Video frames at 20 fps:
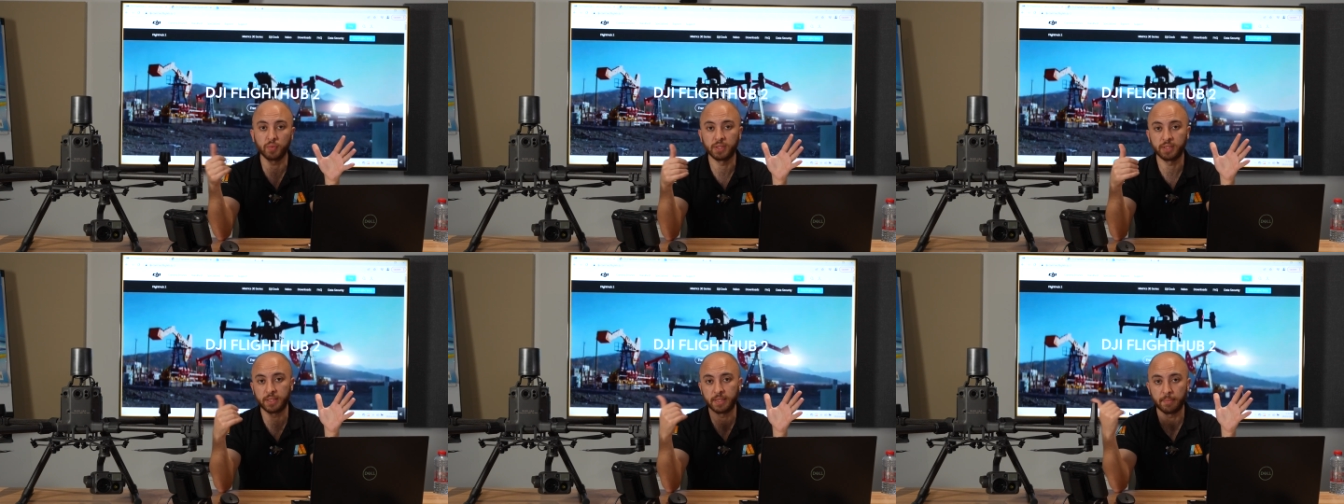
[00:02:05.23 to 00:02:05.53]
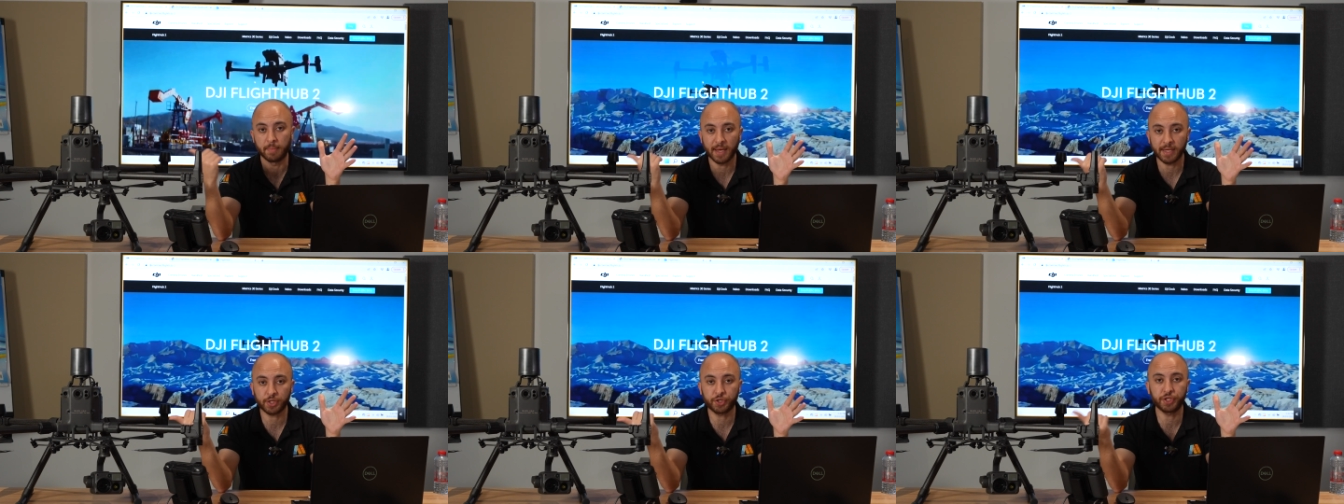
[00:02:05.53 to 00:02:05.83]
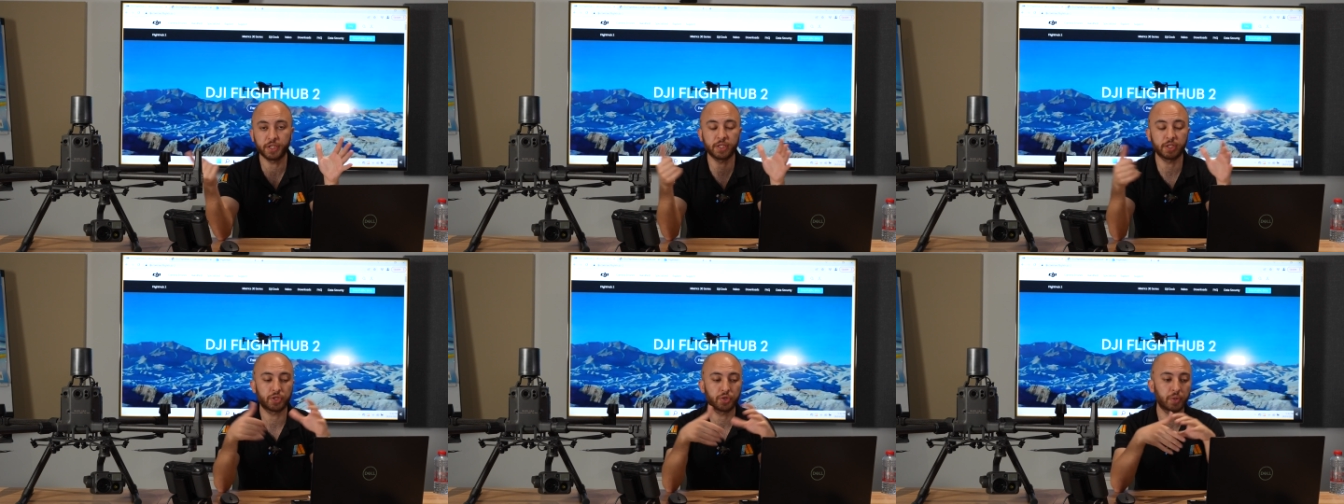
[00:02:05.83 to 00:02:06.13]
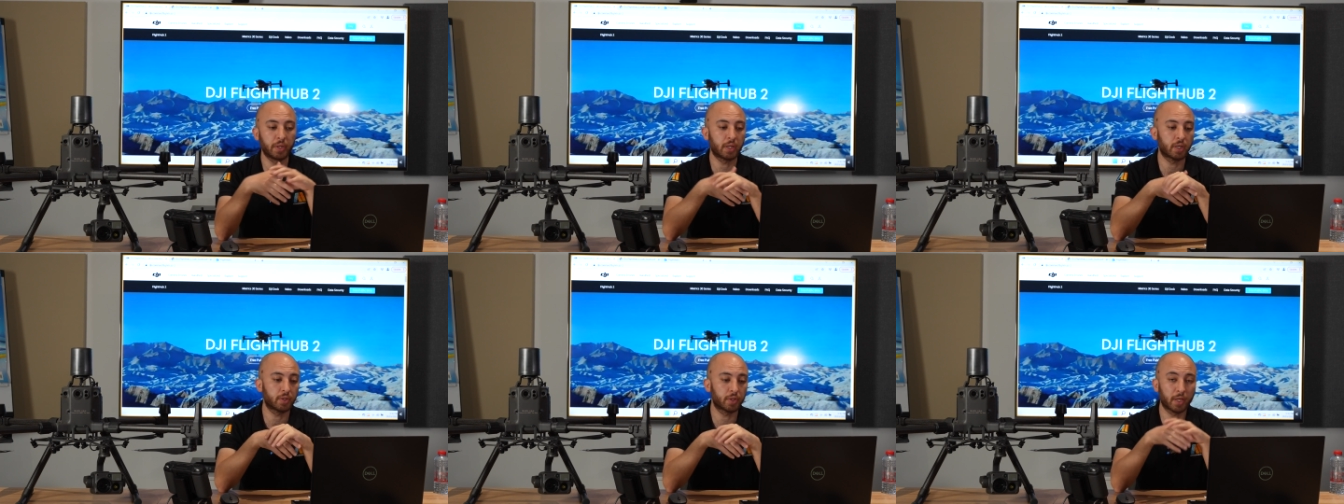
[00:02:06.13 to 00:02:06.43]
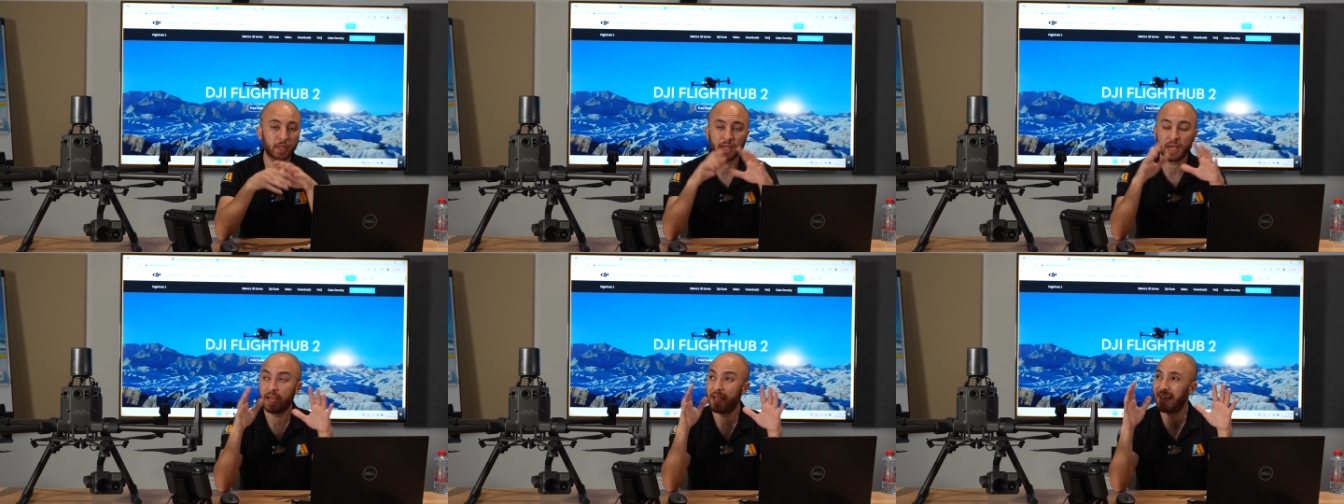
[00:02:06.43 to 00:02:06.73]
with the Matrice
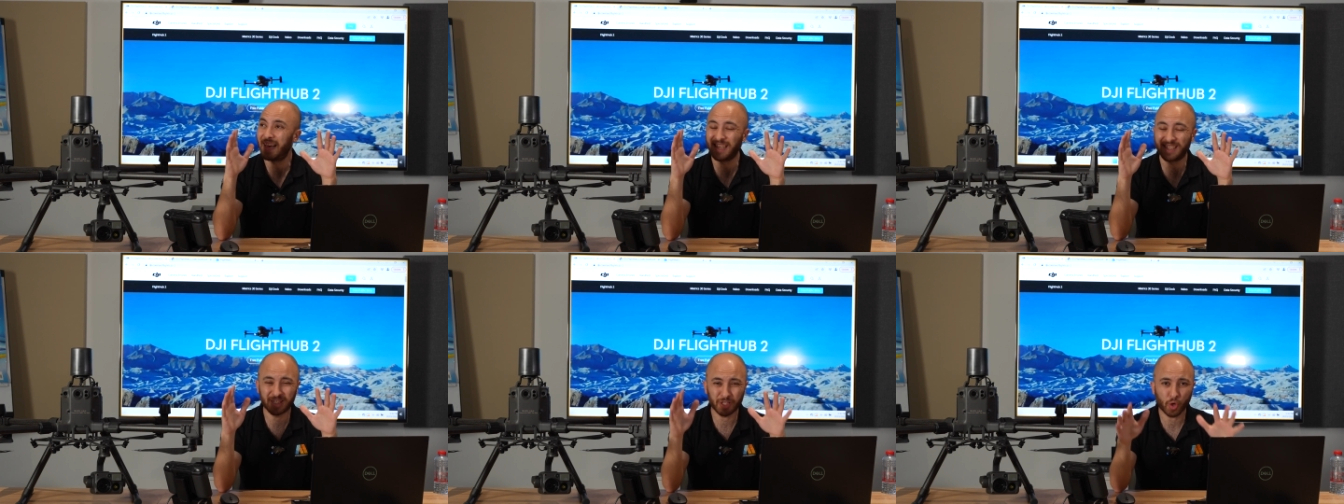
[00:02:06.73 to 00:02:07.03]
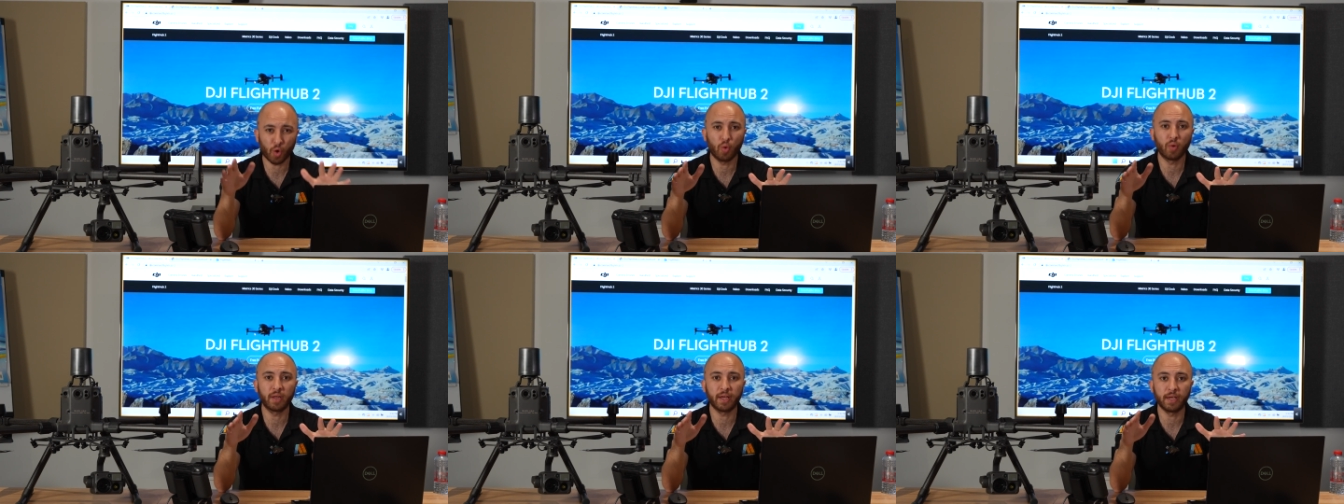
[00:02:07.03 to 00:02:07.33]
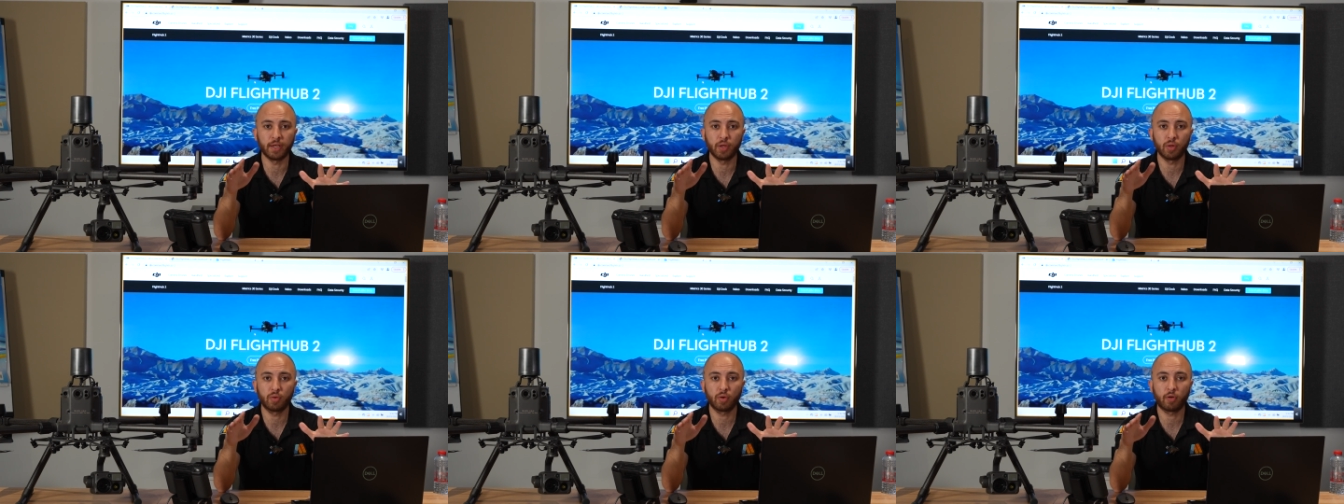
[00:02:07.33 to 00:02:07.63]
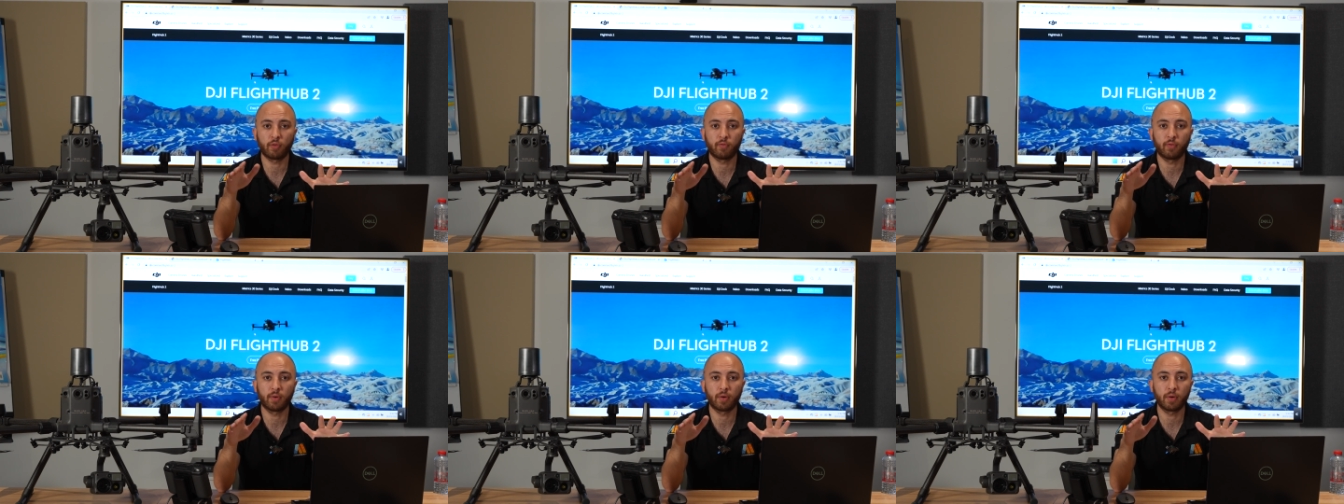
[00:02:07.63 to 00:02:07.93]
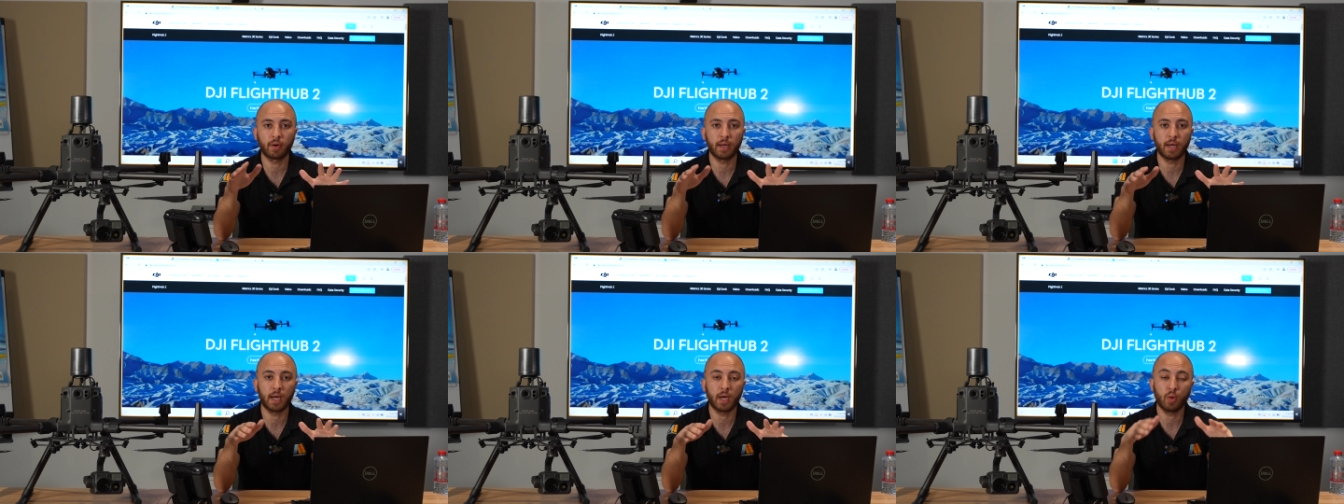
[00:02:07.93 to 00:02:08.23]
300. It's only indoor
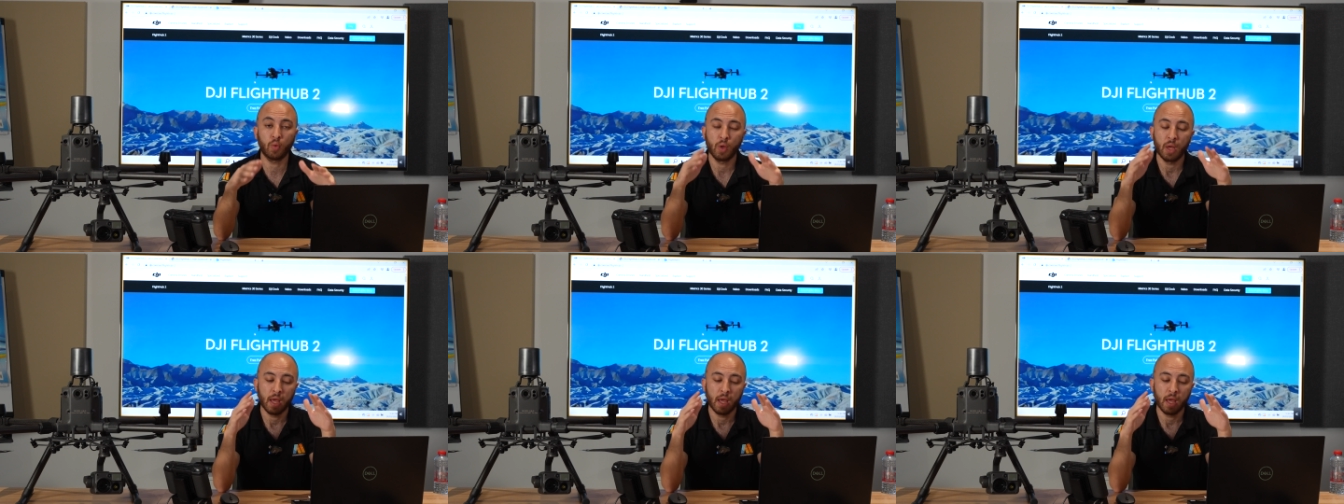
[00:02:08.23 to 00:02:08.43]
for now,